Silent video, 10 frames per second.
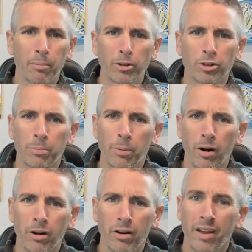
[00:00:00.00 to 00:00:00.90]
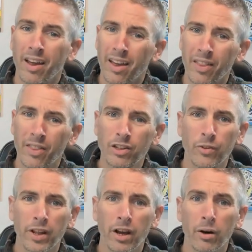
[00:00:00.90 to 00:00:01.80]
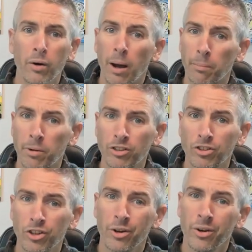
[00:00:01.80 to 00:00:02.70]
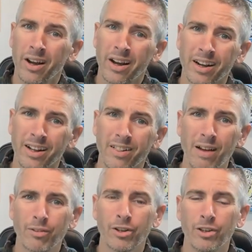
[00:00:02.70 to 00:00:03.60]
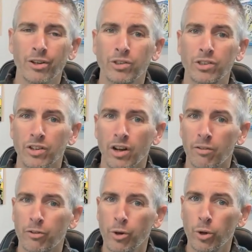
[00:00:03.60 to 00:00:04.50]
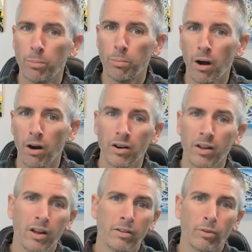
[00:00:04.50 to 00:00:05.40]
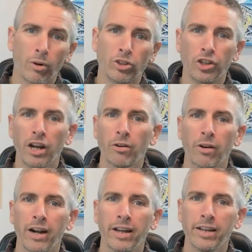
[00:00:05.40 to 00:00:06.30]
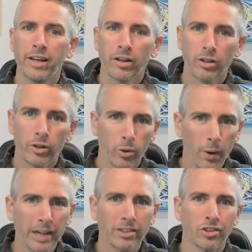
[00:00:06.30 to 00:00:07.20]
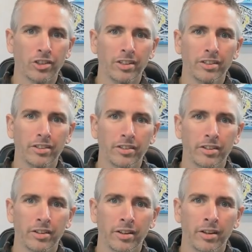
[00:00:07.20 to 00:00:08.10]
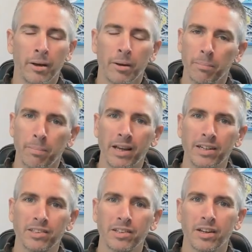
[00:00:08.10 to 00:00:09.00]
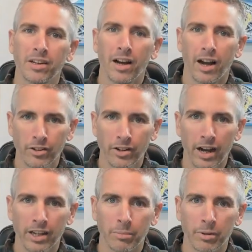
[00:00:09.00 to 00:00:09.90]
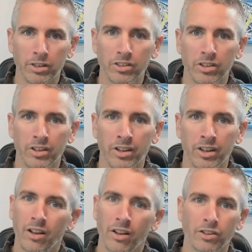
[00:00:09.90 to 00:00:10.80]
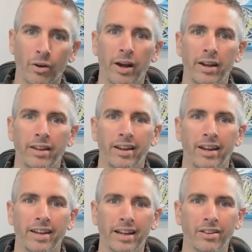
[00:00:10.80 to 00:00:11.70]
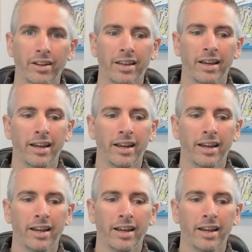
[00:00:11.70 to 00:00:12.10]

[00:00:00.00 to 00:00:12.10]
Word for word: I'm Richard Byrne. In this video, I'm going to show you a clever use of Google Bard for generating questions based on your documents. Let's go ahead and take a look